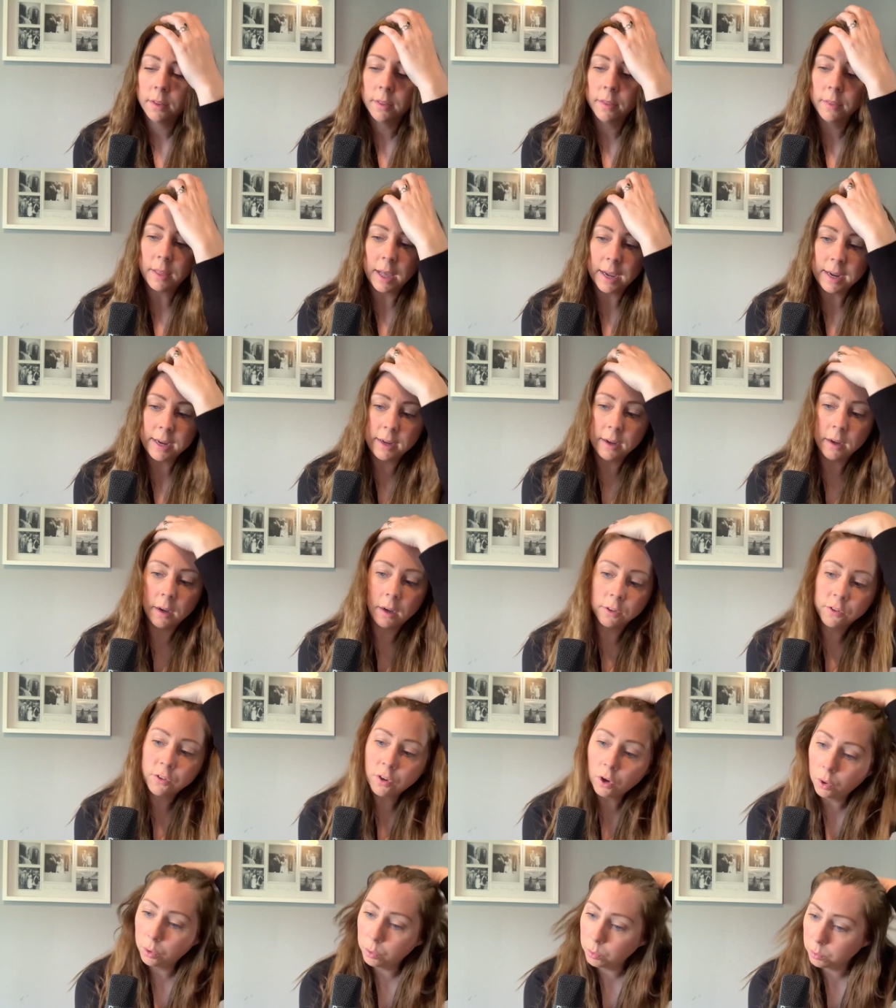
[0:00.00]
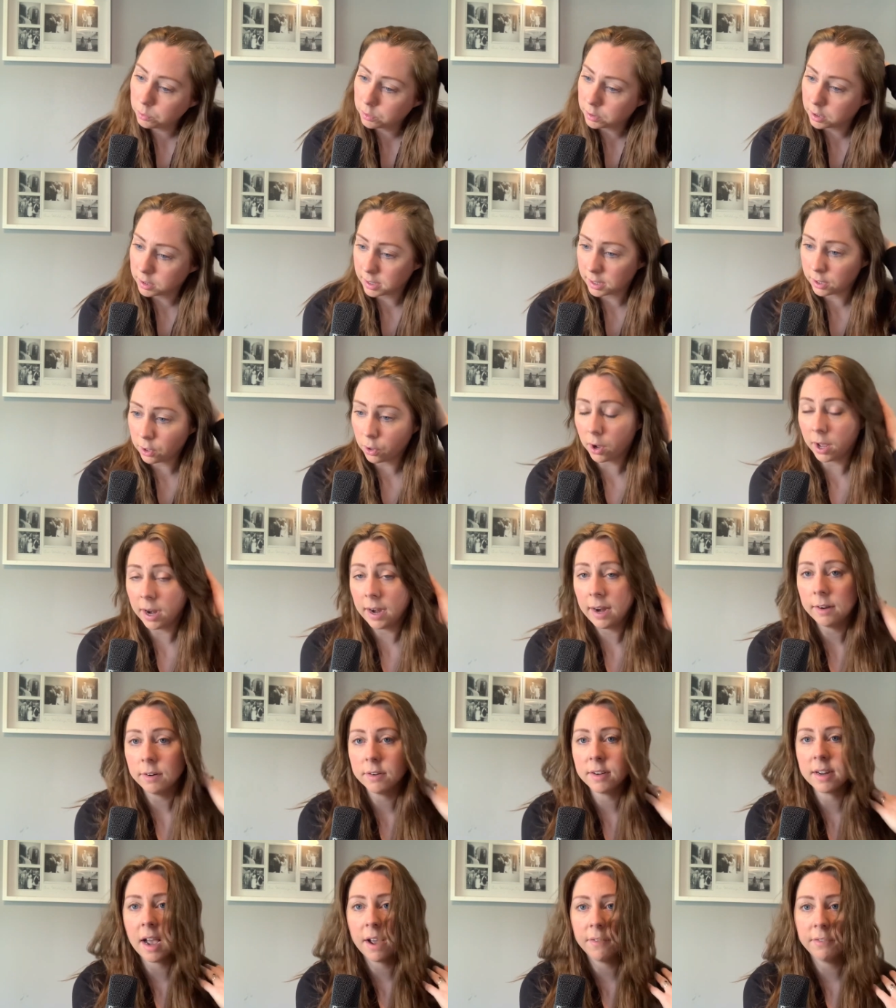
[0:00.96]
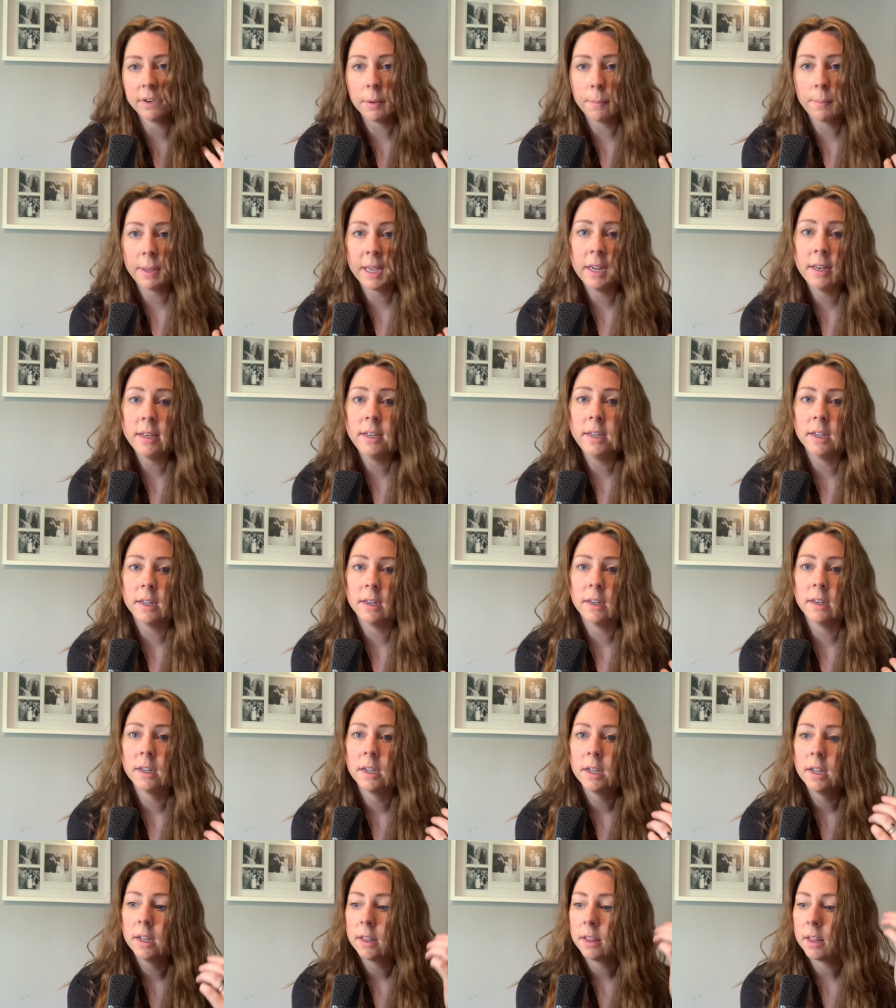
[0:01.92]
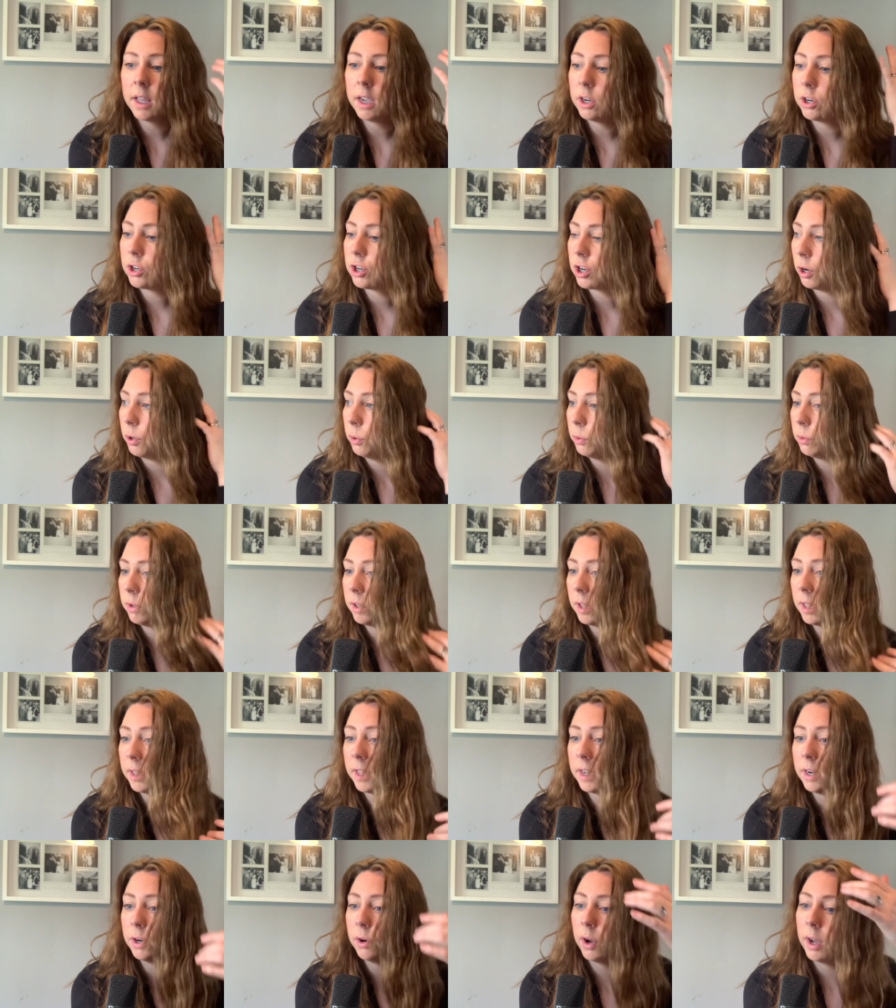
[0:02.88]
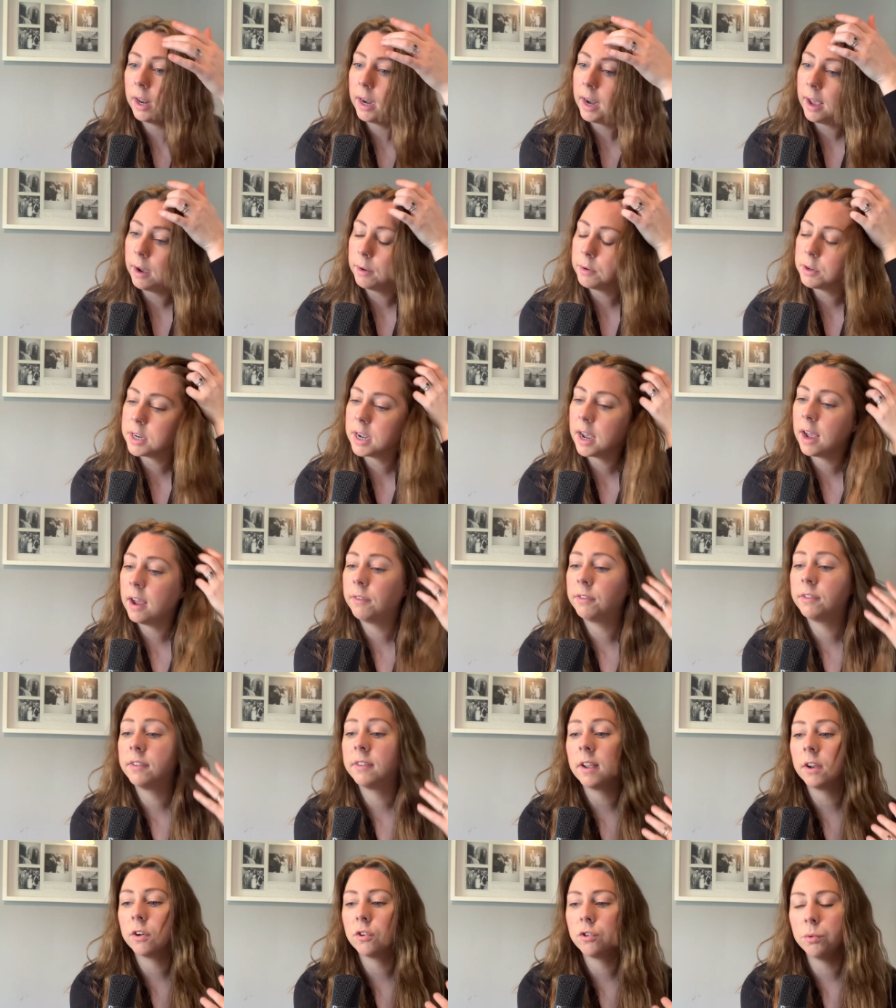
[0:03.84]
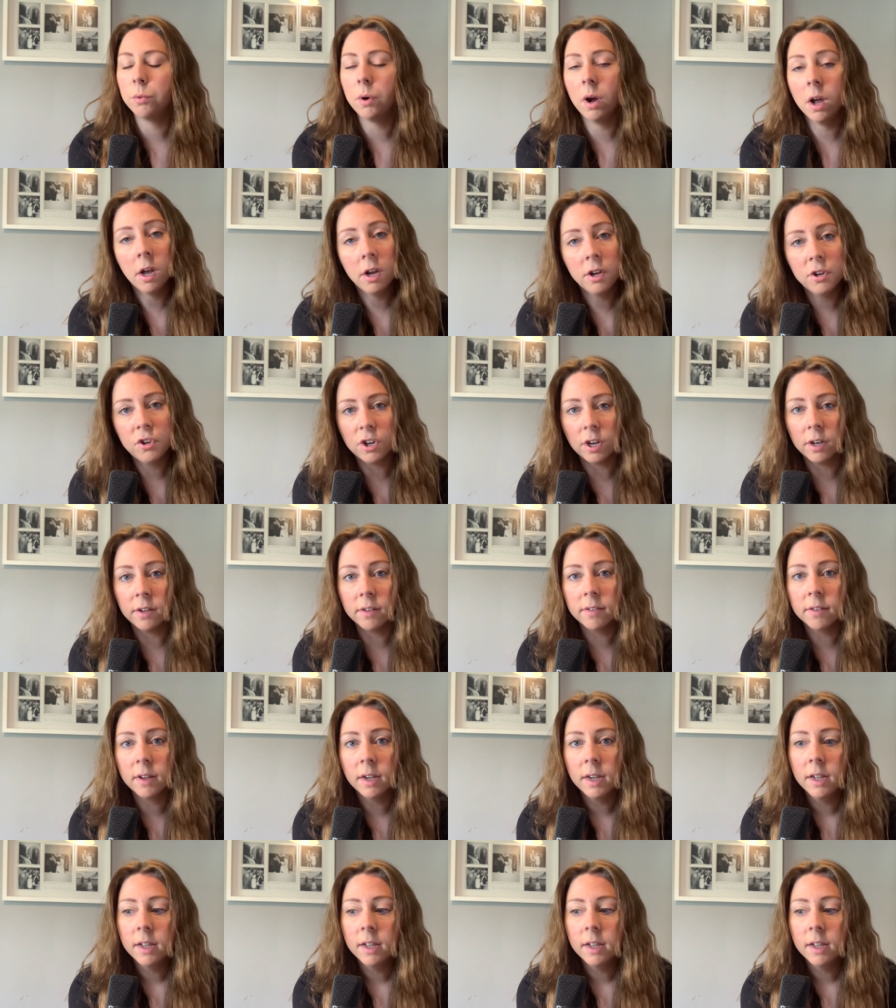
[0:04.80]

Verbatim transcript: They are told that they're not allowed to have an opinion. They are told that they're not allowed to have sexual urges.